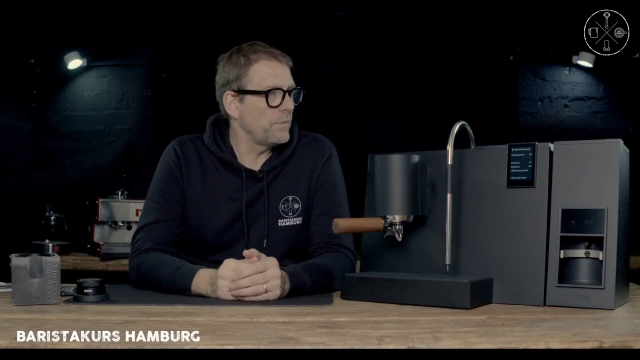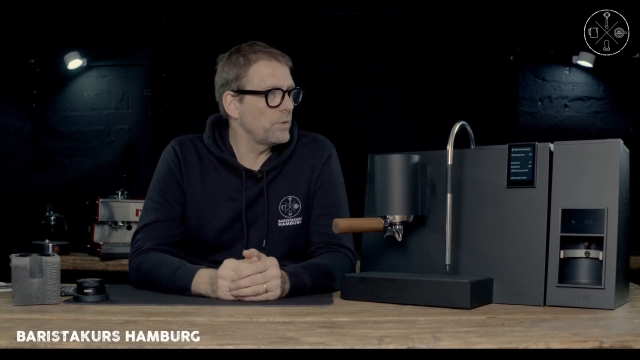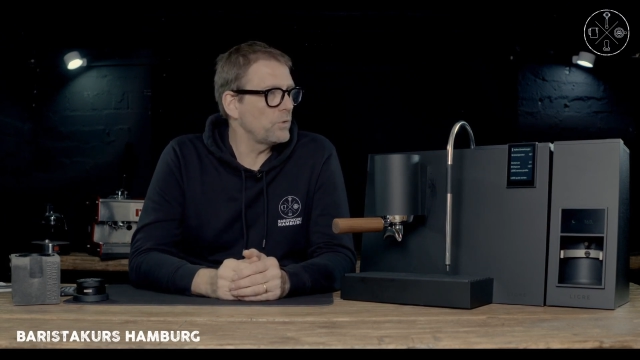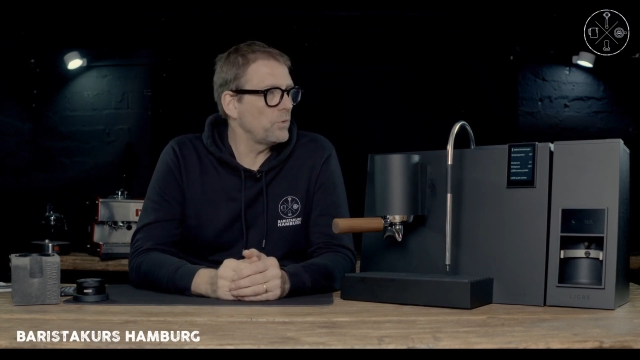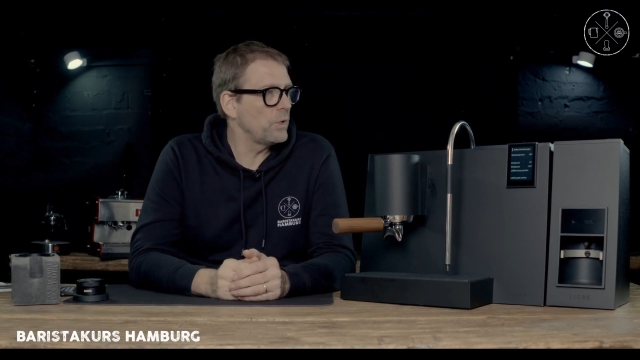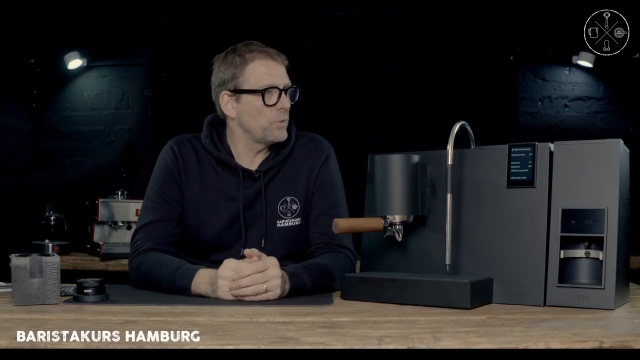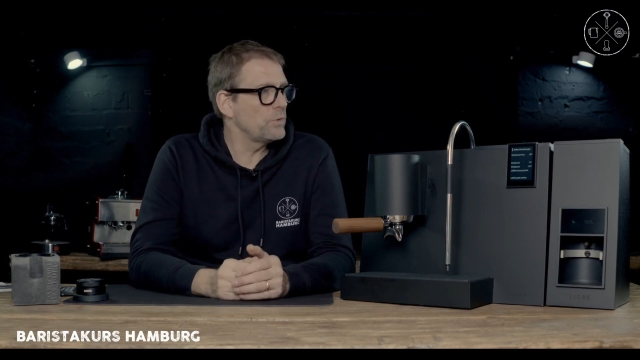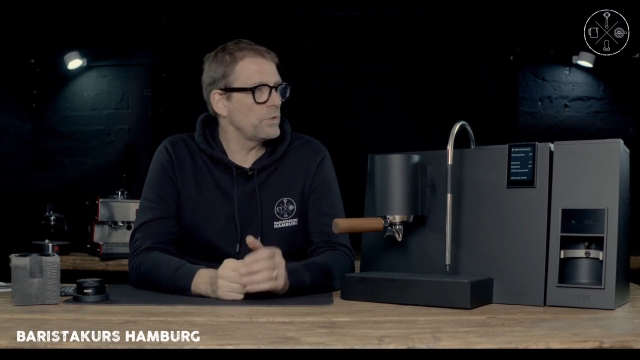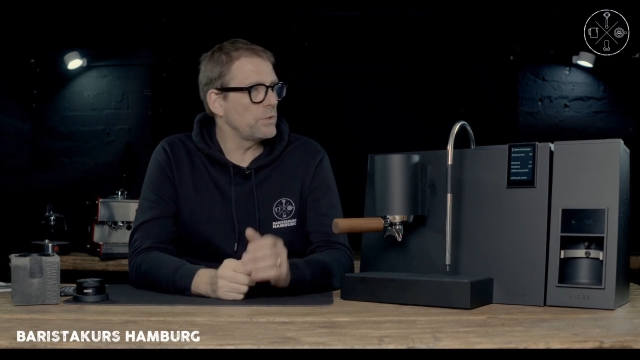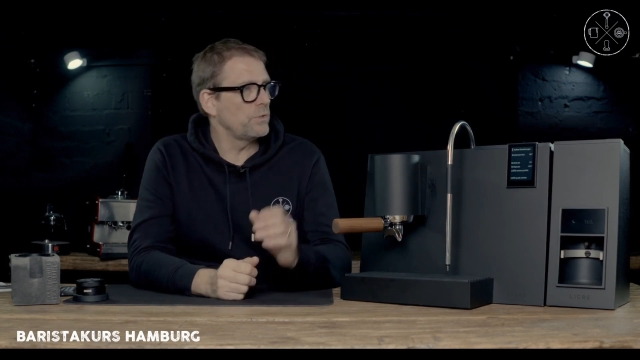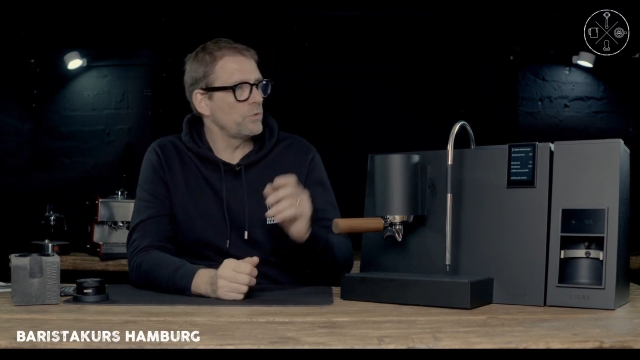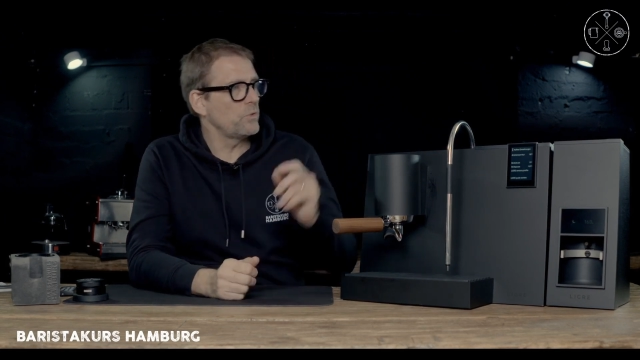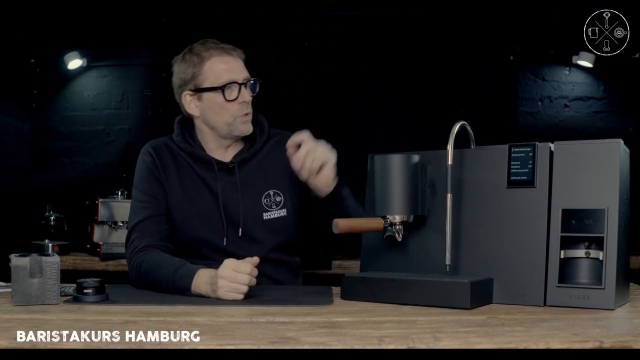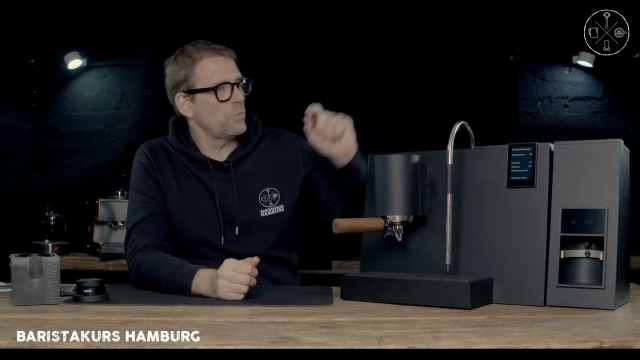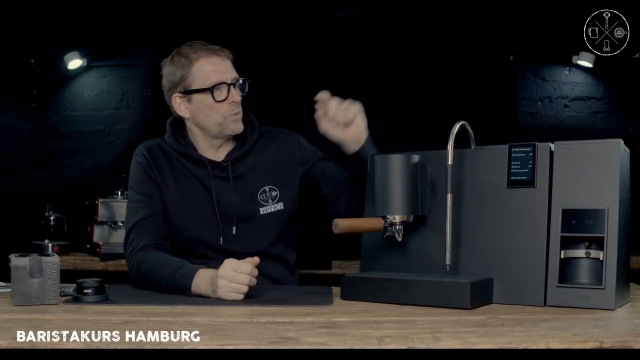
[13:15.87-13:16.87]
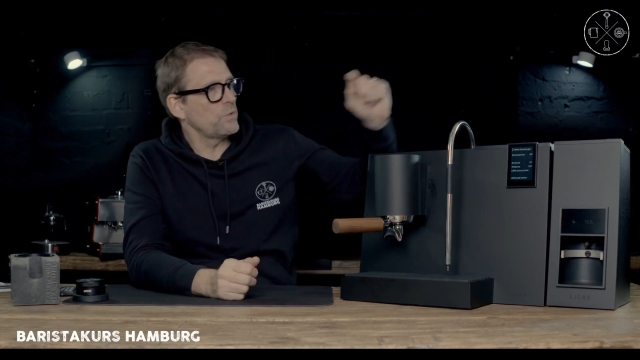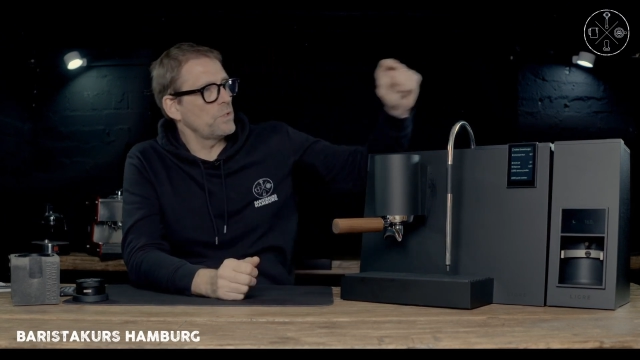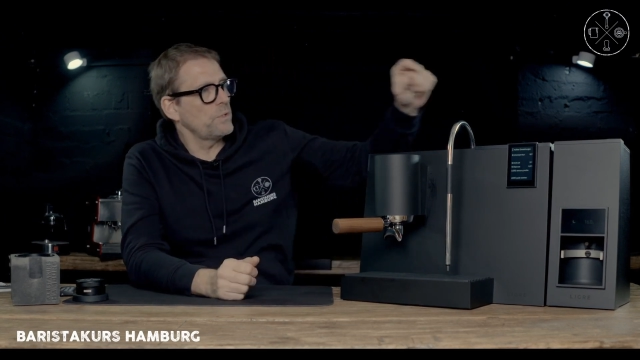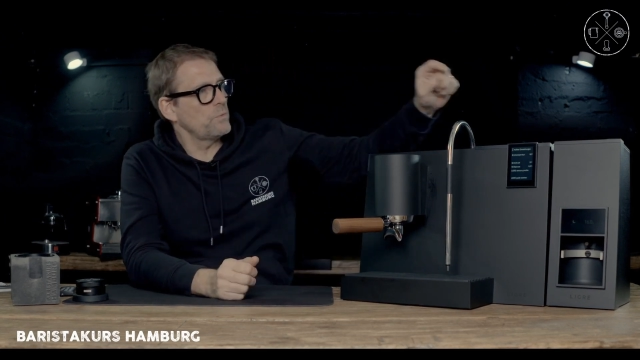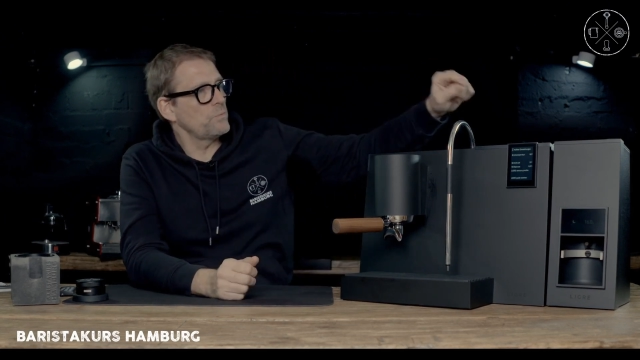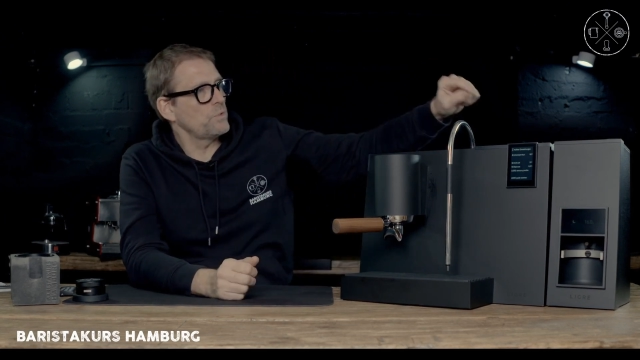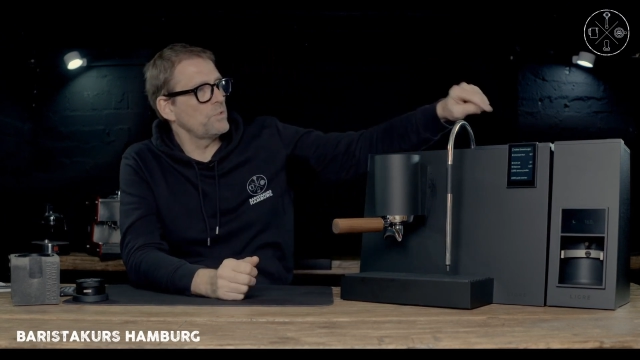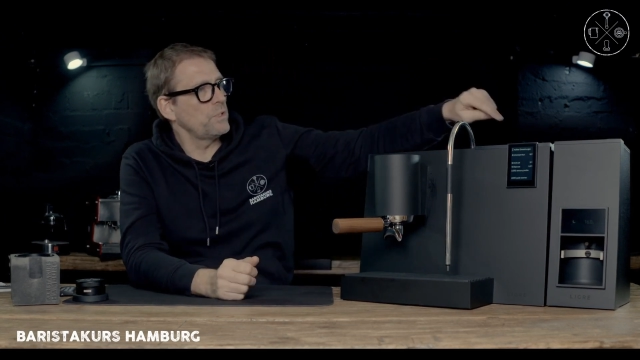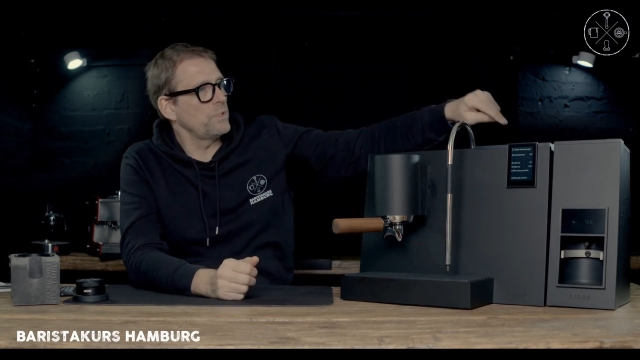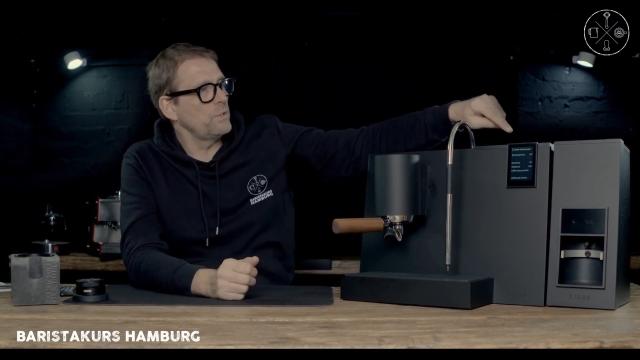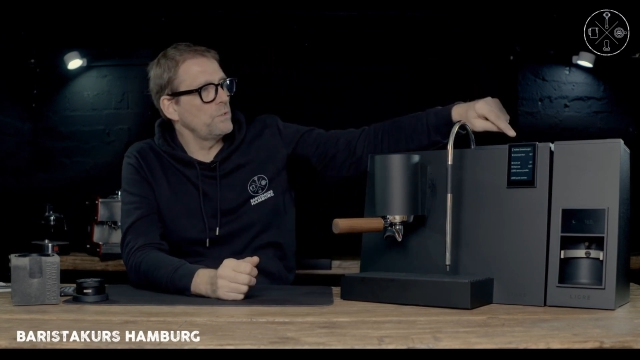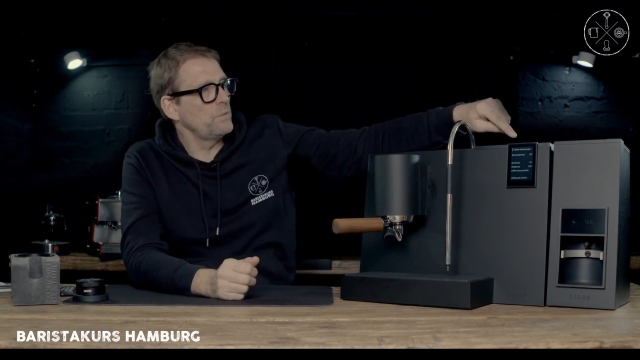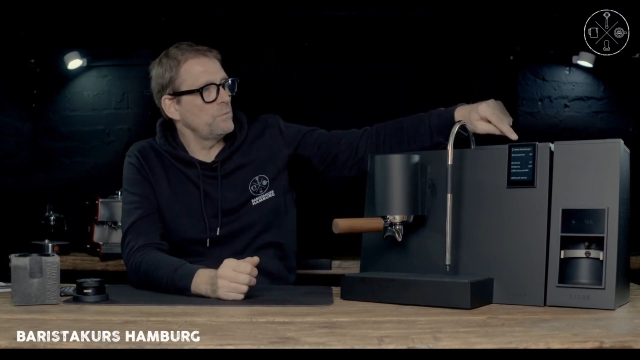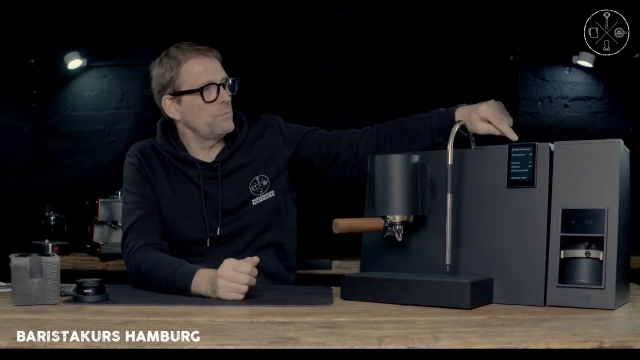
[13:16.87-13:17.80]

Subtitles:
2 options to operate the machine.